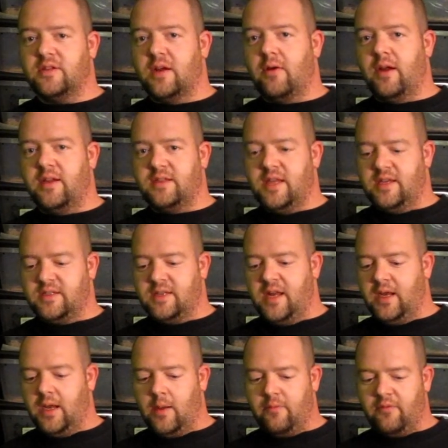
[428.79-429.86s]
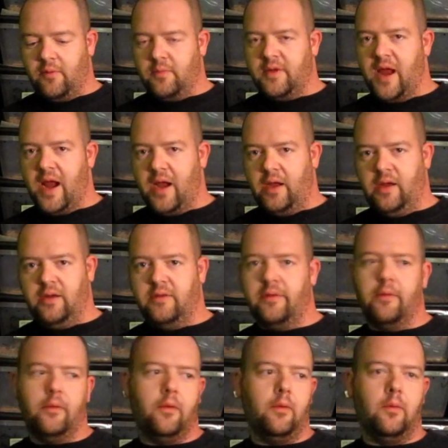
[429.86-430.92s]
I raised that snake up from tiny
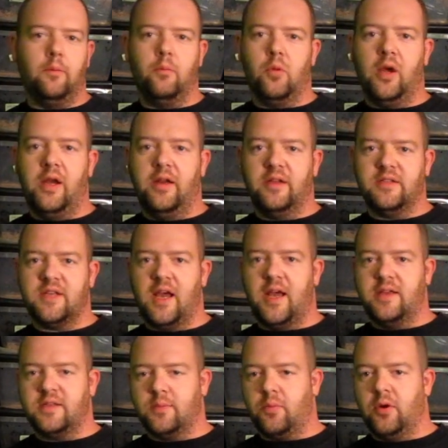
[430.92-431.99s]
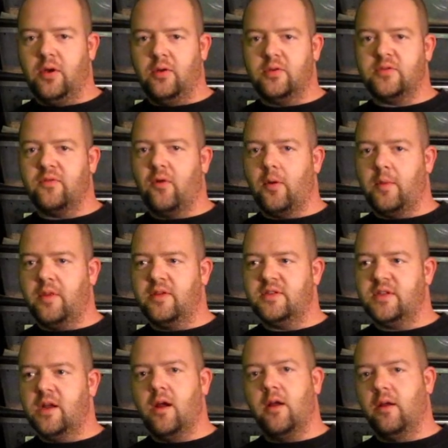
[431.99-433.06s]
to breeding size it produced for me this
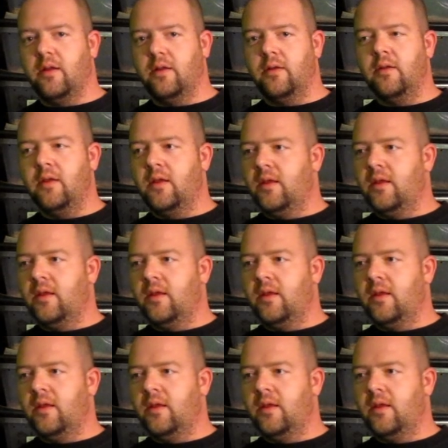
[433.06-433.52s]
year, and